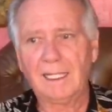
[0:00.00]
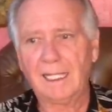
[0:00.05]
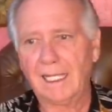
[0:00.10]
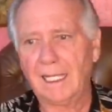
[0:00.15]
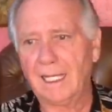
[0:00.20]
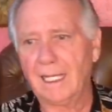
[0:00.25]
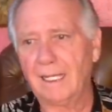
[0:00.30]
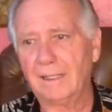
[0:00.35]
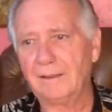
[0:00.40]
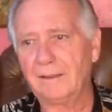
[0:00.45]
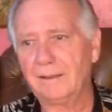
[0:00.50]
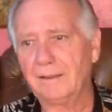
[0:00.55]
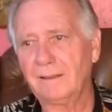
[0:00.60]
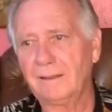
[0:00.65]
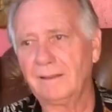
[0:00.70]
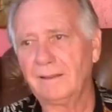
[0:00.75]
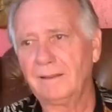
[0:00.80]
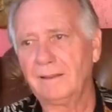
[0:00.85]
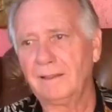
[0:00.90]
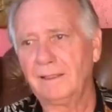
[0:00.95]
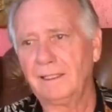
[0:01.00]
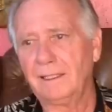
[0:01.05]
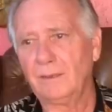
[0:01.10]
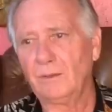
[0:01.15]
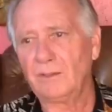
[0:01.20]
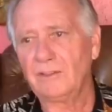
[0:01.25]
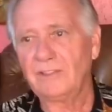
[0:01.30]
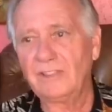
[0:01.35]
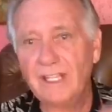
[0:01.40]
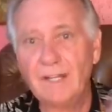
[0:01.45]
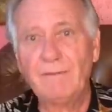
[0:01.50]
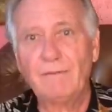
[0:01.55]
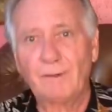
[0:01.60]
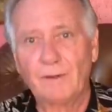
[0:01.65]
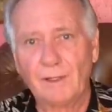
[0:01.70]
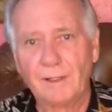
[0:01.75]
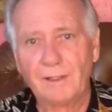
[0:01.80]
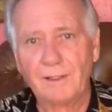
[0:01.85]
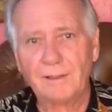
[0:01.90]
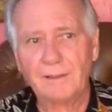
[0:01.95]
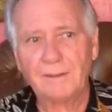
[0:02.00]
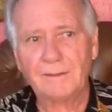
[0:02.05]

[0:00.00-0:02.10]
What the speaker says: And it was different.